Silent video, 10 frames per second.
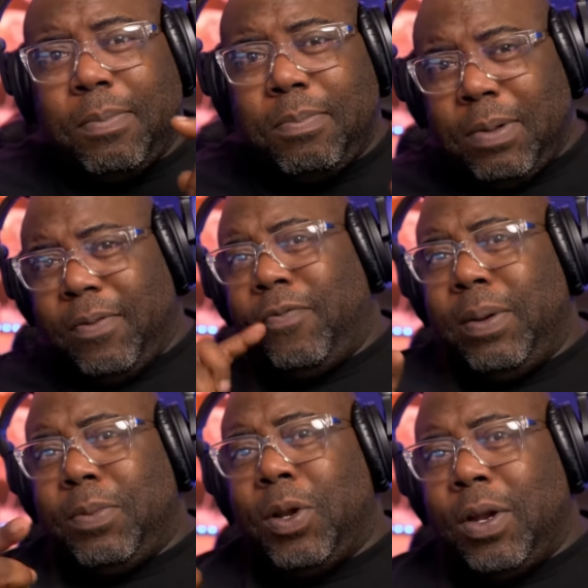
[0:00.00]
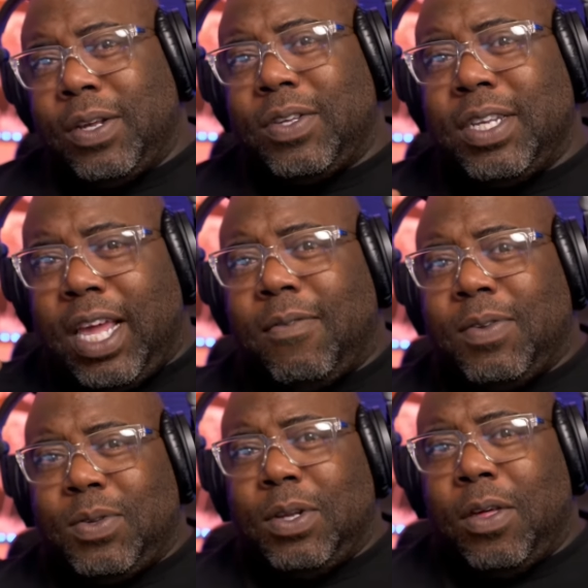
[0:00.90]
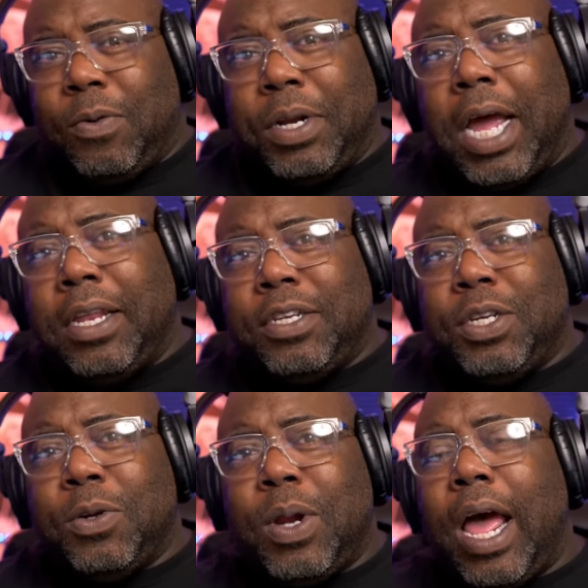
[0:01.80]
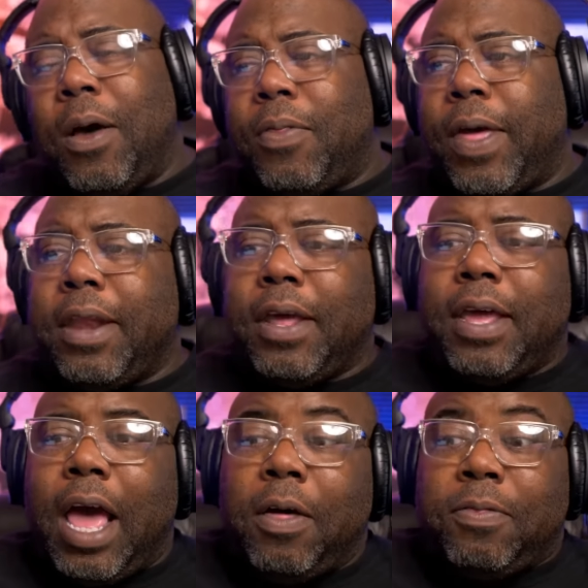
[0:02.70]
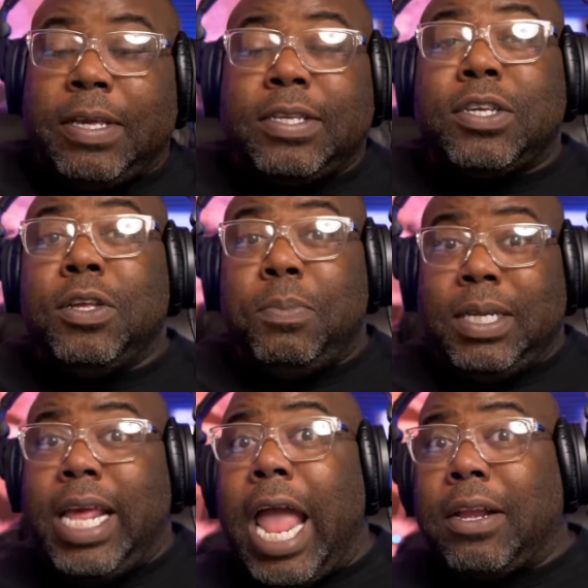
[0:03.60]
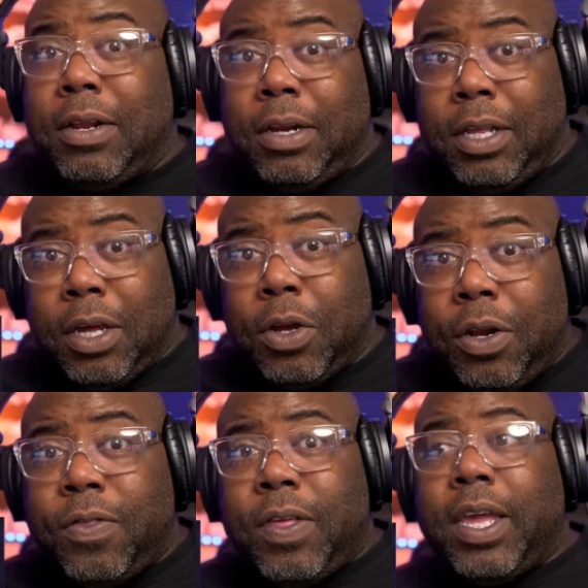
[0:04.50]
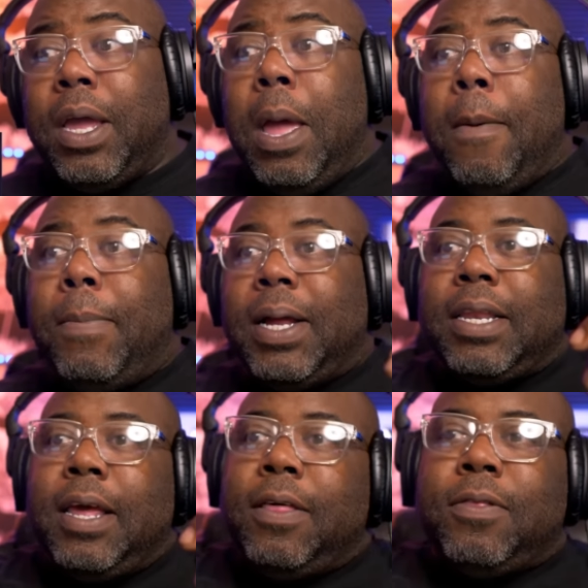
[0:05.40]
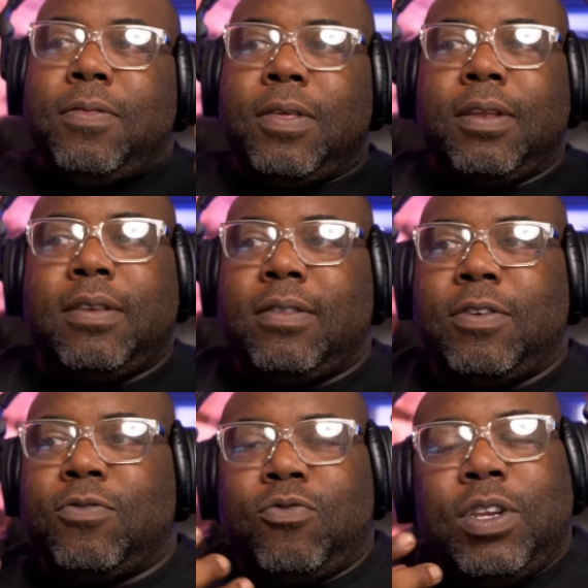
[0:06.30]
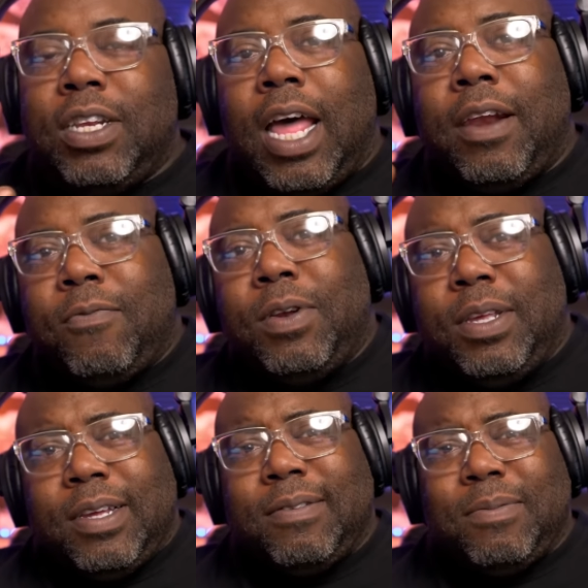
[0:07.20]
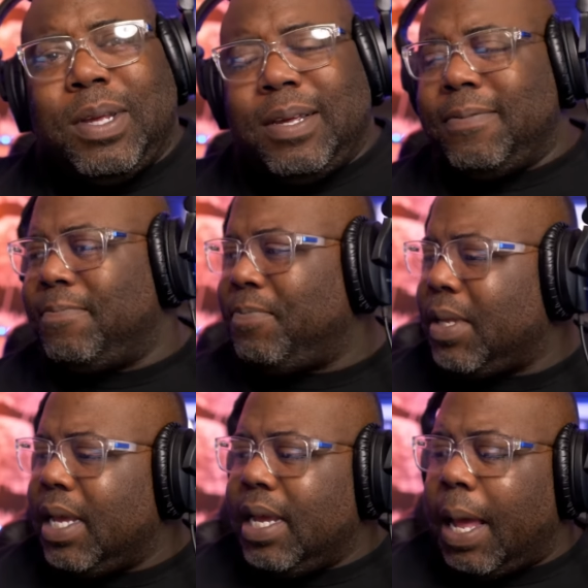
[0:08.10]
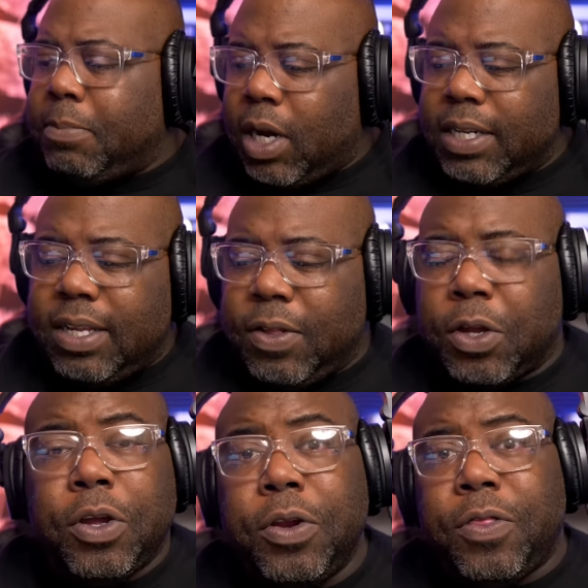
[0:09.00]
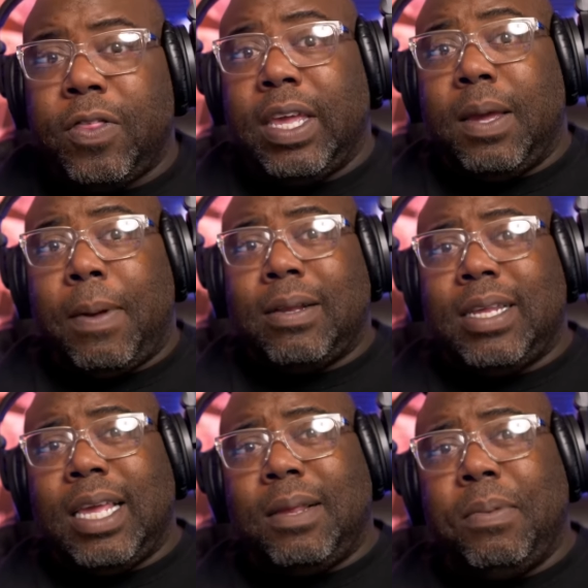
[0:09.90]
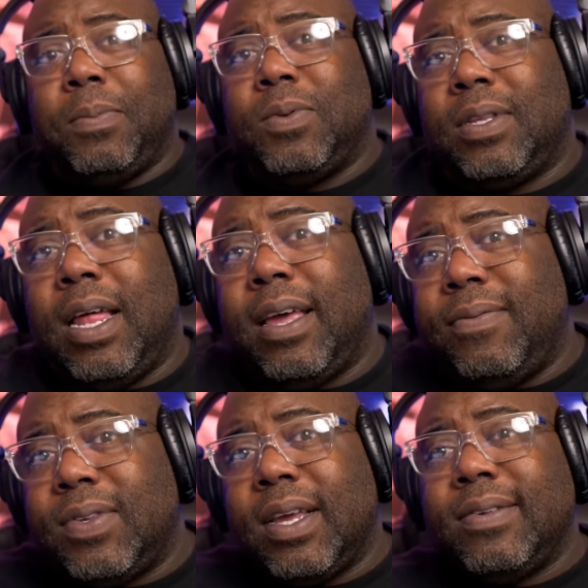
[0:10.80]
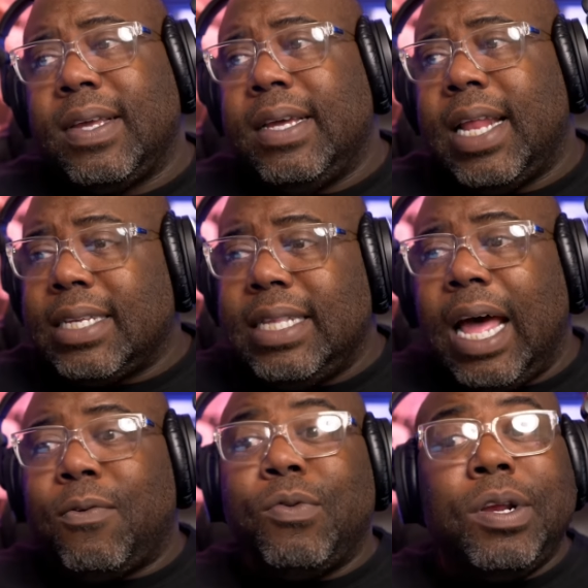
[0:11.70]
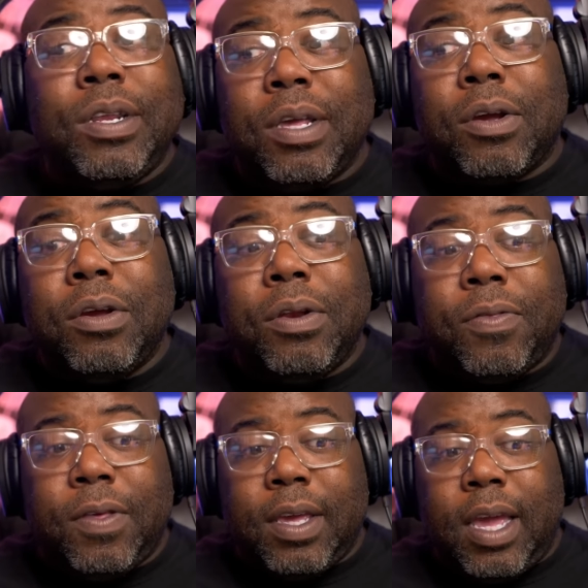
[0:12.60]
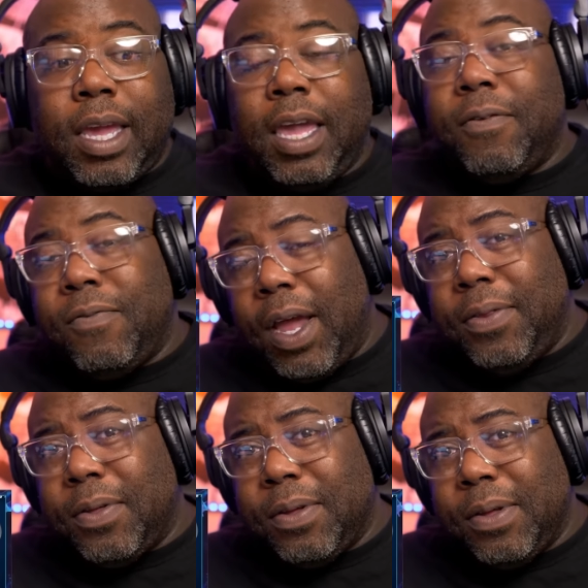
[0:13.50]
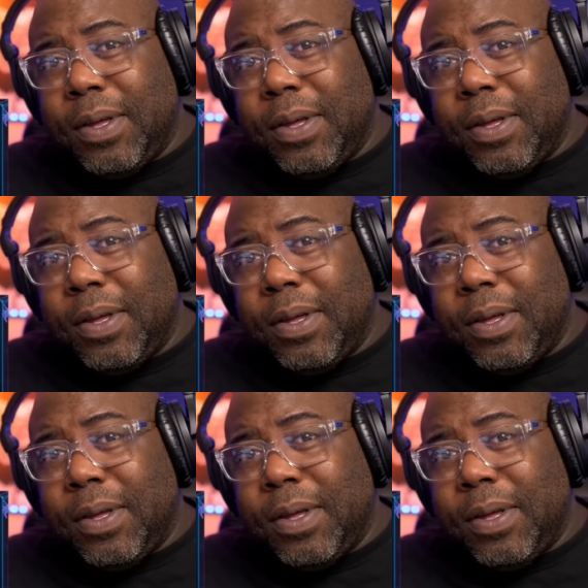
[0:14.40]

and flipped it on us and gave us another analogy on how that how this could be technically a good thing, but the there's really not a really a. I'm trying to see the good thing about taking people's lives, guys. That's not really a good thing. I can't find the